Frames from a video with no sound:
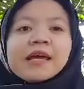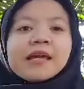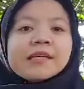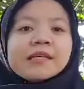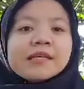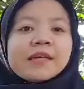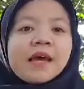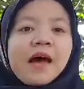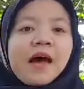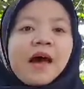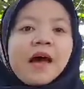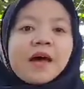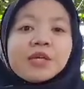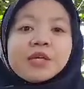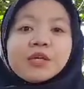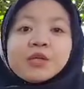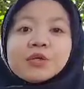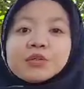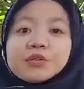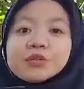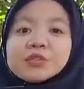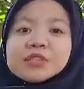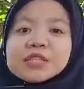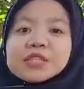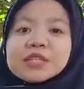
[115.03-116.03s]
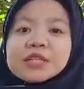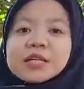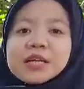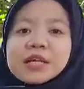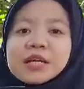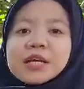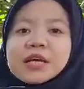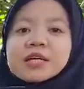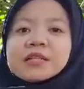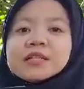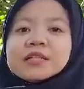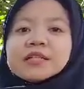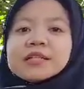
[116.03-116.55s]
Yeah,
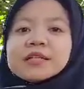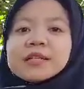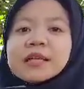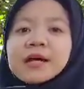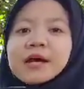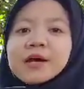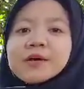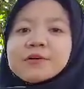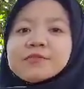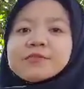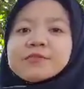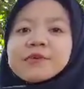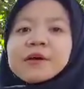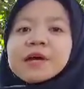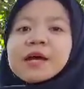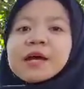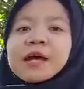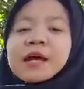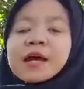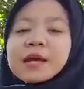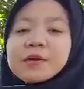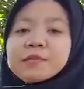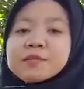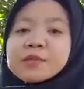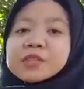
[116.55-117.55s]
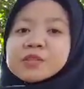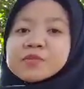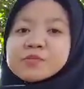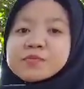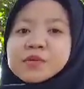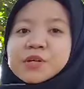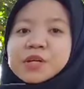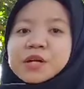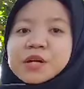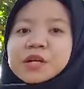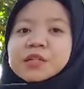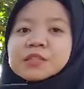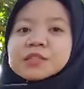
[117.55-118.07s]
usually the left
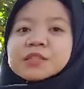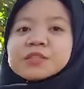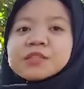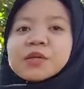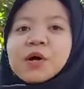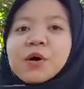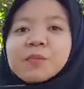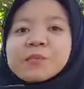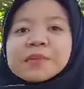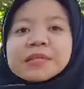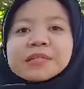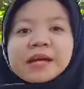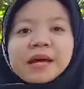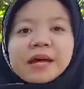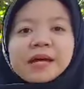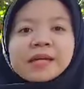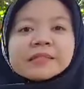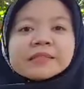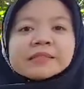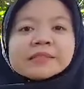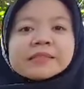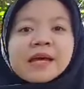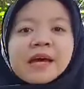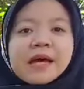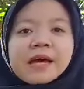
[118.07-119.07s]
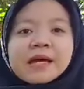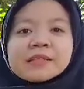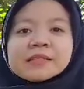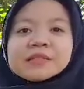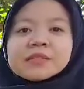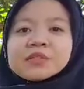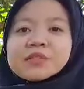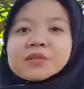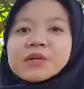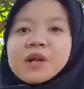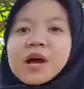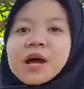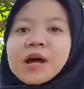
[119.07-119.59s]
hemisphere dominant that
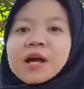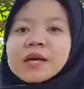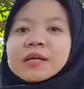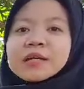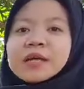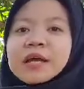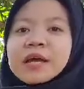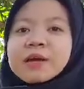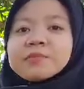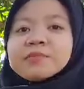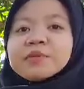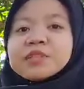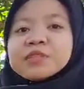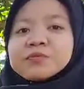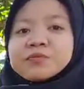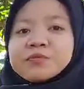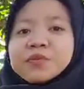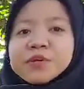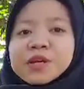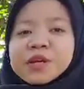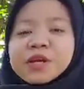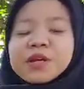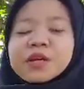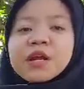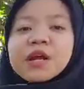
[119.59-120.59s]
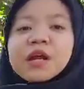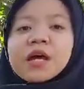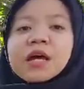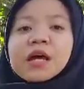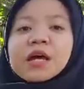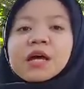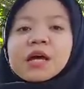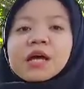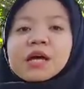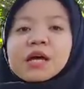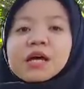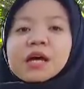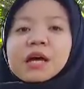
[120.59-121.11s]
right hemisphere,
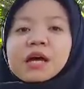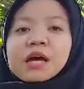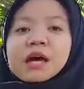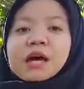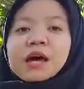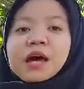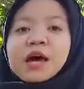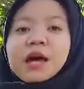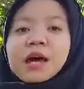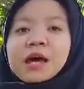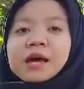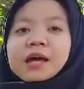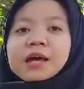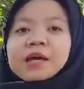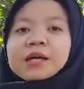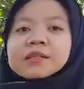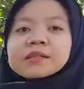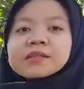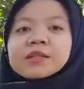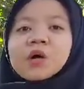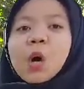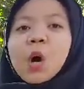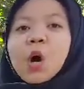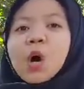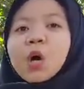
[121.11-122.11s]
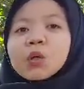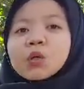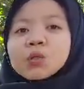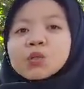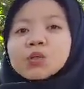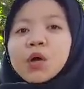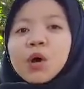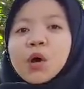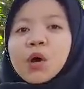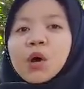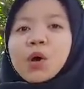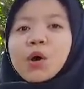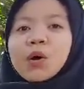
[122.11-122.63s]
and
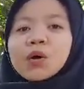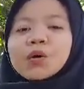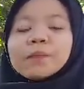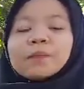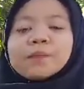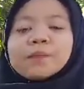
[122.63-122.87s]
although